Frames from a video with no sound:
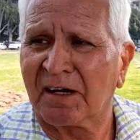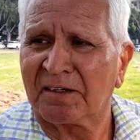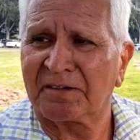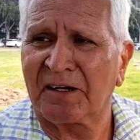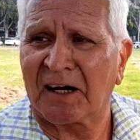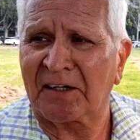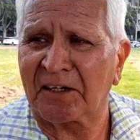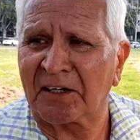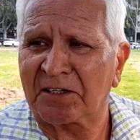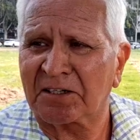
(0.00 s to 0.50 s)

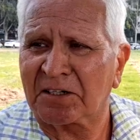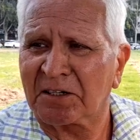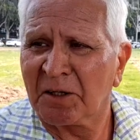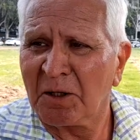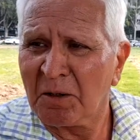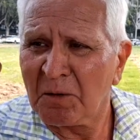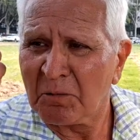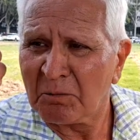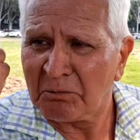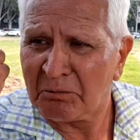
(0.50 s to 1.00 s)
that is
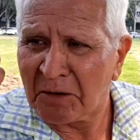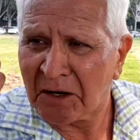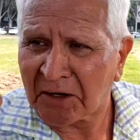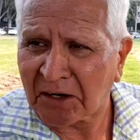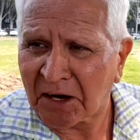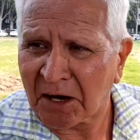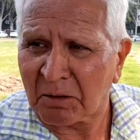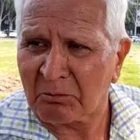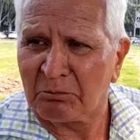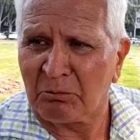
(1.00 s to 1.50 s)

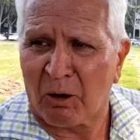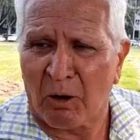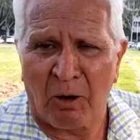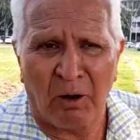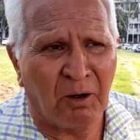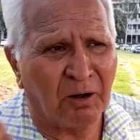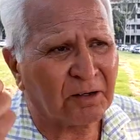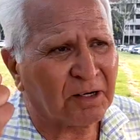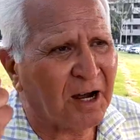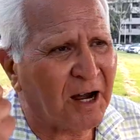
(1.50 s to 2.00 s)
making
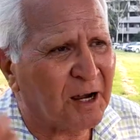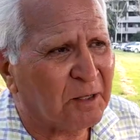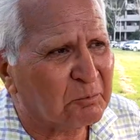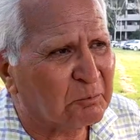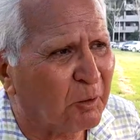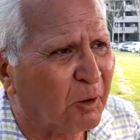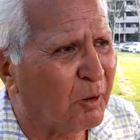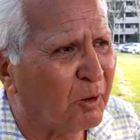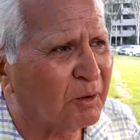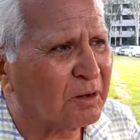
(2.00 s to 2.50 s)
more and
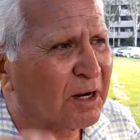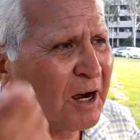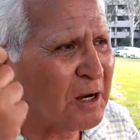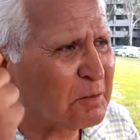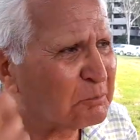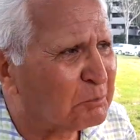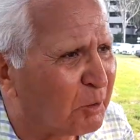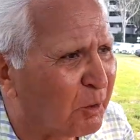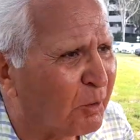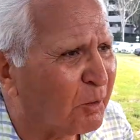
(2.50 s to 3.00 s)
more
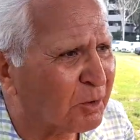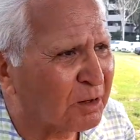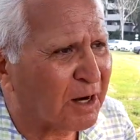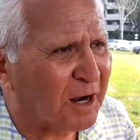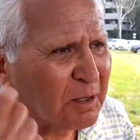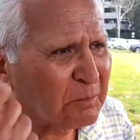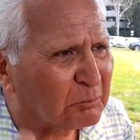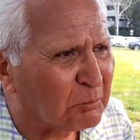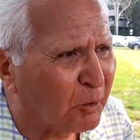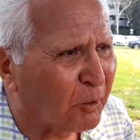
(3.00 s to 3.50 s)
and more
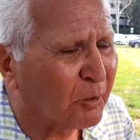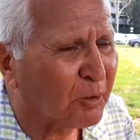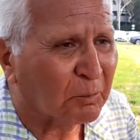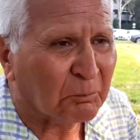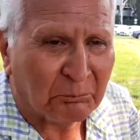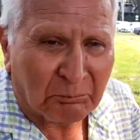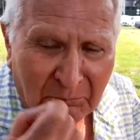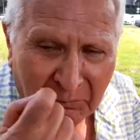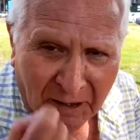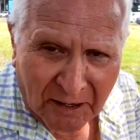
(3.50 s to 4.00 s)
and more
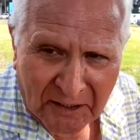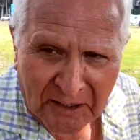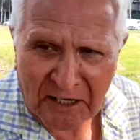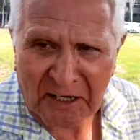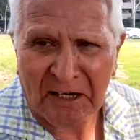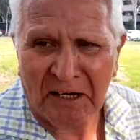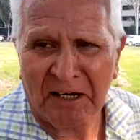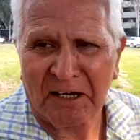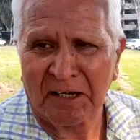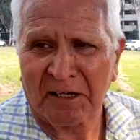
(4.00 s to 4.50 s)

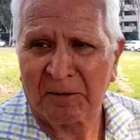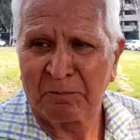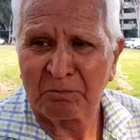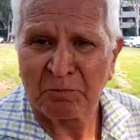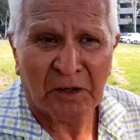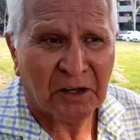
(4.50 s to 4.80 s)
money,